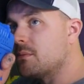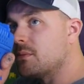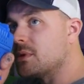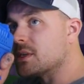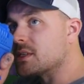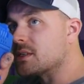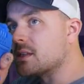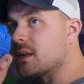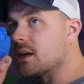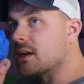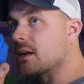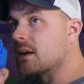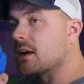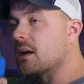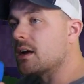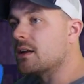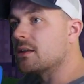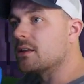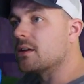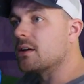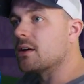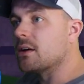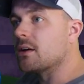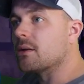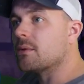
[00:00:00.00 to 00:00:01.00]
missed that guy
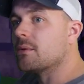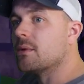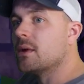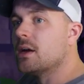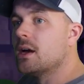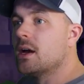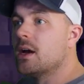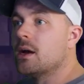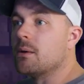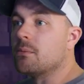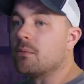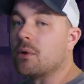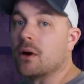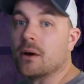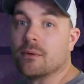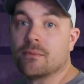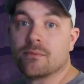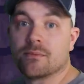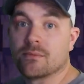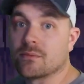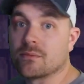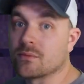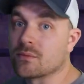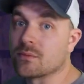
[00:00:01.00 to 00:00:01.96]
there. But